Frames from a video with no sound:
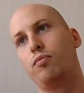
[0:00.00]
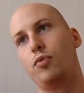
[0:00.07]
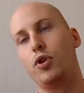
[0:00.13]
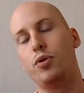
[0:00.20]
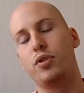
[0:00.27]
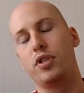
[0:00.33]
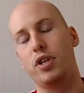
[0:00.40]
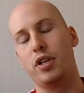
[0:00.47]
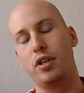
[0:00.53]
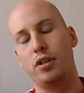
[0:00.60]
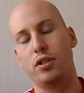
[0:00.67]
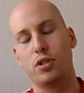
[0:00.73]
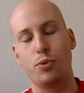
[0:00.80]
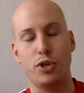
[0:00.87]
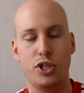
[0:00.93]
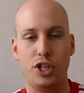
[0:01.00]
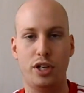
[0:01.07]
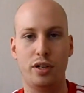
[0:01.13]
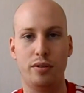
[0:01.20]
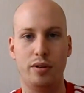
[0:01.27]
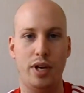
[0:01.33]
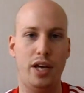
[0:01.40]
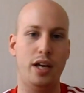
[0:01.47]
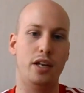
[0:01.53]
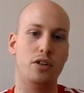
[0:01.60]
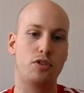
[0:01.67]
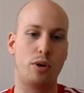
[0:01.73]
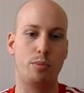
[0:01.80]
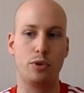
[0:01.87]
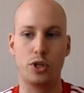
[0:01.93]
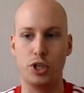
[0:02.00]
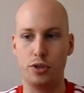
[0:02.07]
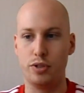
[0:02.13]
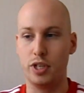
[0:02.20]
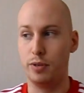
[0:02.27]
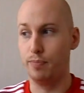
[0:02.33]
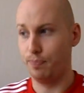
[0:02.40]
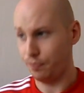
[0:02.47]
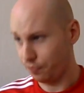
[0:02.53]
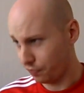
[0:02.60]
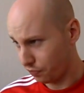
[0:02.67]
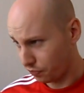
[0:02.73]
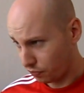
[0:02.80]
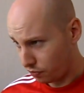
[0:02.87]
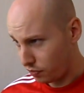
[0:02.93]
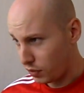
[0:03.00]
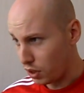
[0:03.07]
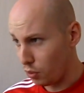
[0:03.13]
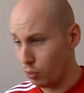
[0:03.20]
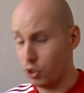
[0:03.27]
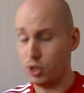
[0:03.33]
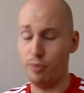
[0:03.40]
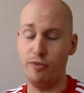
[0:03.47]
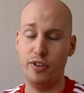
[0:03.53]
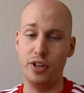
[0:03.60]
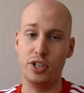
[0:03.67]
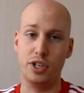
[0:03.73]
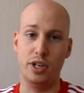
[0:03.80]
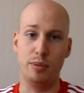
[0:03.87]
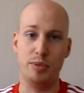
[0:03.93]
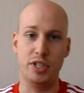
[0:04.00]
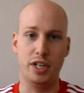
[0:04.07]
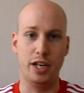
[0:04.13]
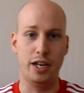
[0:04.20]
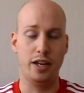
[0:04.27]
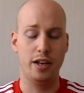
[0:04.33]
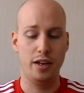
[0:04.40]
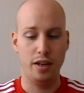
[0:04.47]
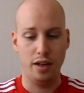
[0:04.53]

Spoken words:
routine, switching and troubleshooting, which I'm finishing up today.